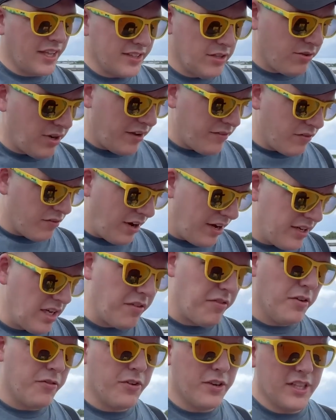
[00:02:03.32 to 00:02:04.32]
Never got
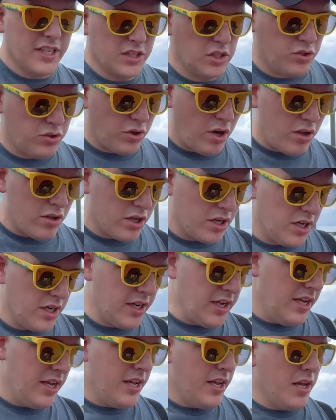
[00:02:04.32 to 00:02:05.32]
good for this stroller,
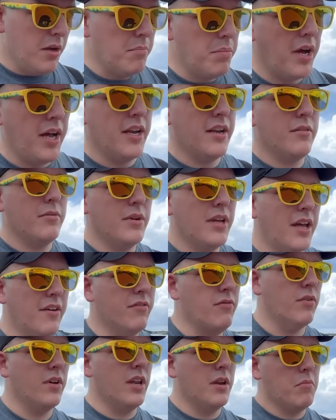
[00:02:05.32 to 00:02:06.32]
but we have
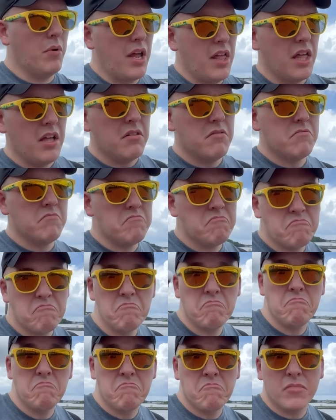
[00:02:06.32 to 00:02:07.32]
an umbrella,
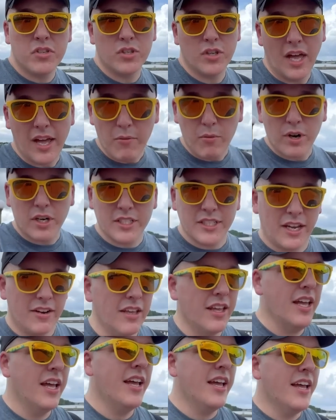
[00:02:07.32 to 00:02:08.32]
so that works out.
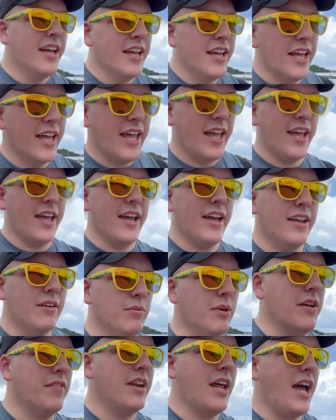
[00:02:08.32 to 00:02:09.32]
And
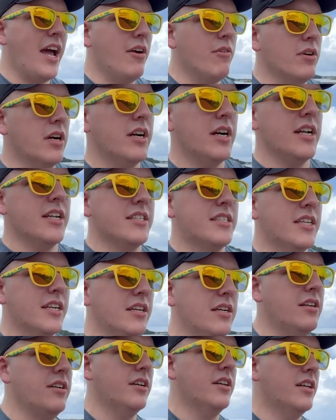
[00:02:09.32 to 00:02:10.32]
we have an hour
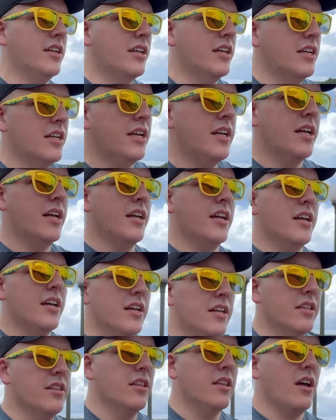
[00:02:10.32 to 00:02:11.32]
until
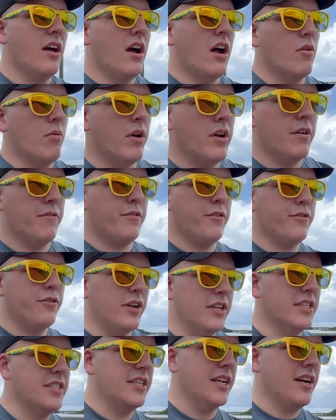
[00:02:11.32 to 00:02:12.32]
my wonderful
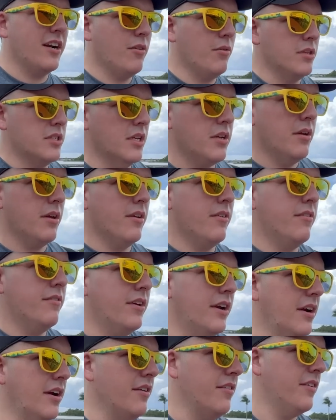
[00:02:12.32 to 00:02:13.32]
friend Sarah was a
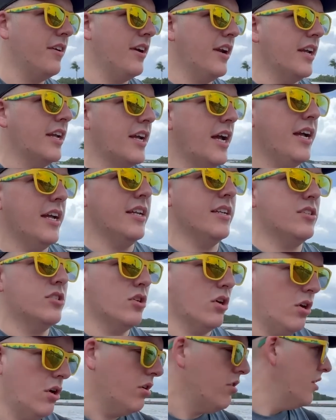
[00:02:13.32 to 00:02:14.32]
very, very kind
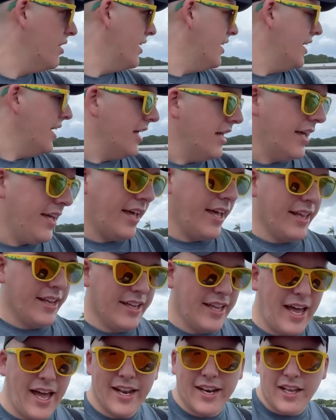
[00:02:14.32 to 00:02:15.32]
soul and
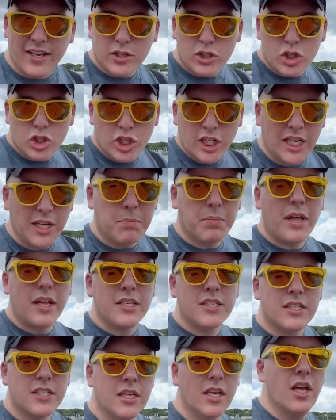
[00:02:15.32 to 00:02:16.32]
got us to
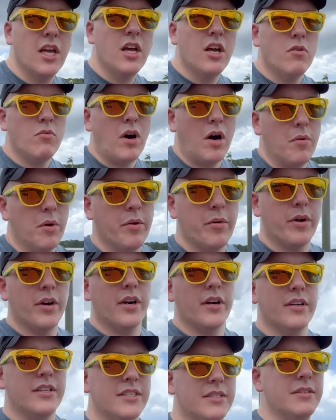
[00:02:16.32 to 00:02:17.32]
us while we
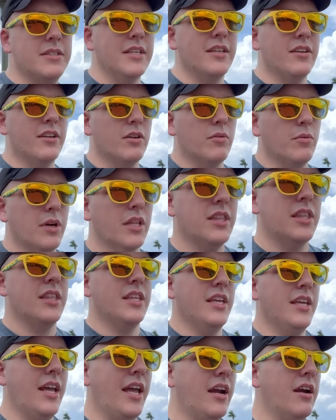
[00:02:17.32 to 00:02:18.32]
were dealing with
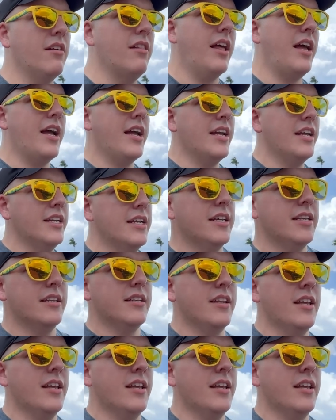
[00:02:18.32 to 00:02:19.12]
the airline and